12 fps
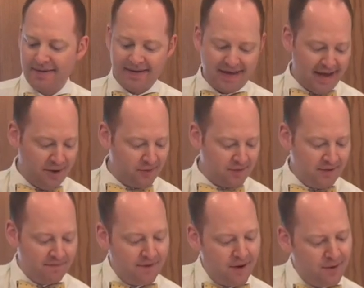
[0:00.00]
count with me
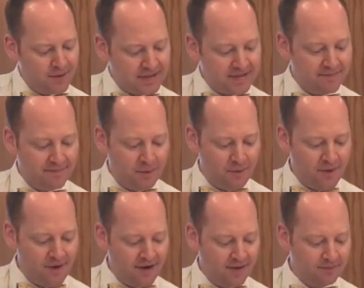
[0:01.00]
folks,
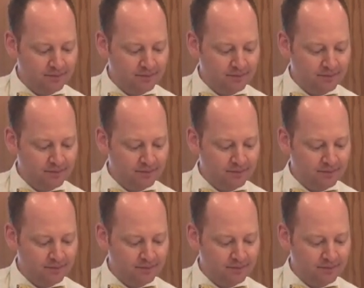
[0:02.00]
4,